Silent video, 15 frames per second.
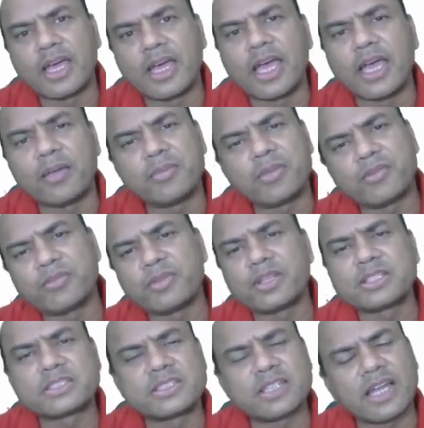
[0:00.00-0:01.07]
IIBF will
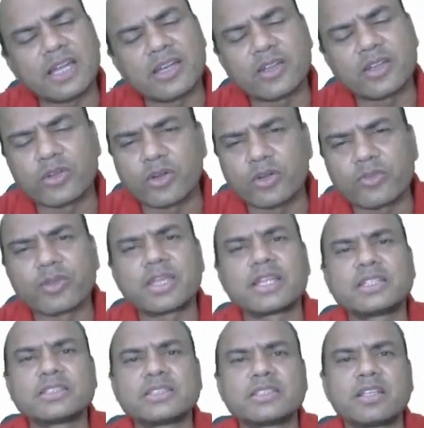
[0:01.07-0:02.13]
start the
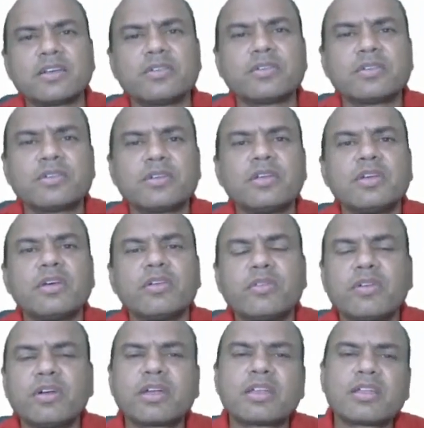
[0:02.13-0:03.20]
notifications now.
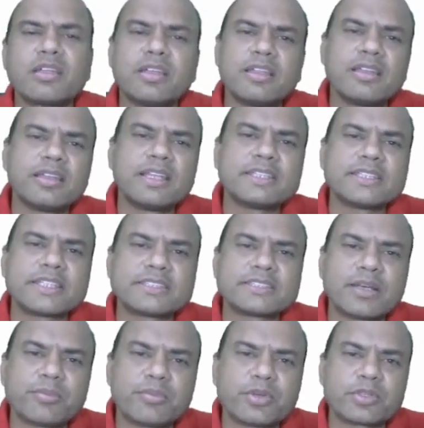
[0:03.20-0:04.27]
What? This
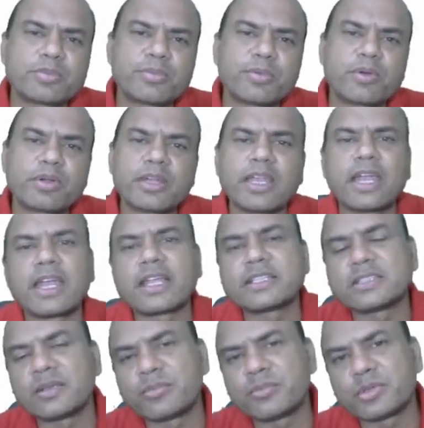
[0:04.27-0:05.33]
exam postponed, that
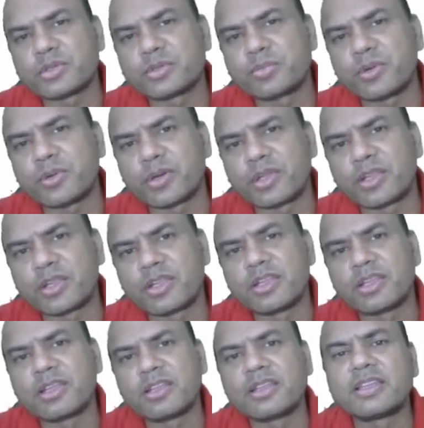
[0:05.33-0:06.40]
exam postponed.
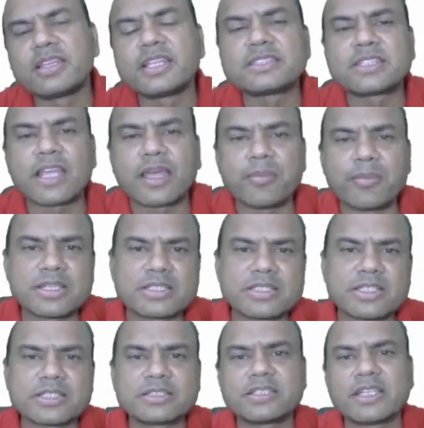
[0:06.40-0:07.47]
This timing
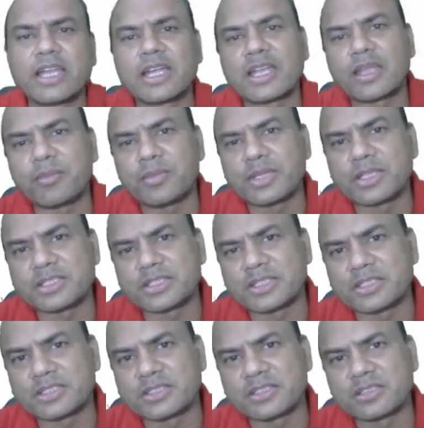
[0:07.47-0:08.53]
changed, that timing
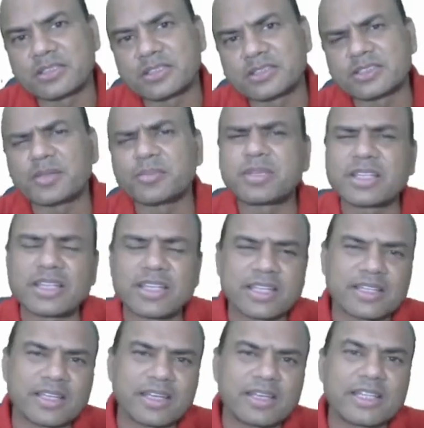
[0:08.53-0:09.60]
changed. Something like
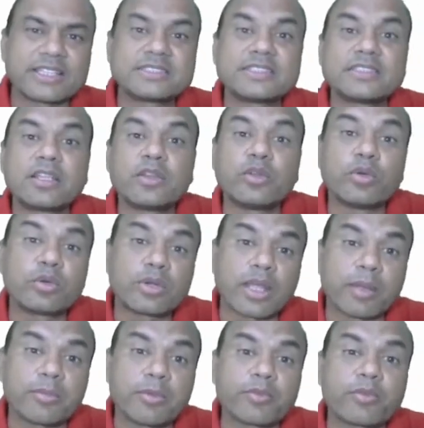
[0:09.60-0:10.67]
that. This is the new
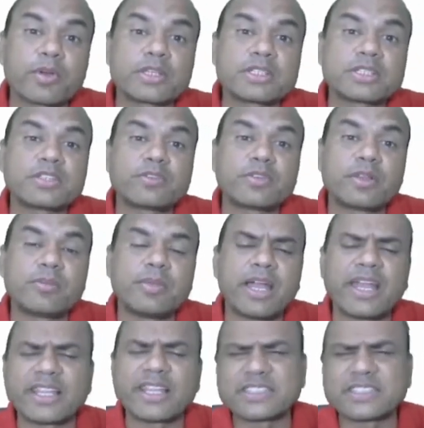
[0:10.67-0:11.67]
type of questions we'll be adding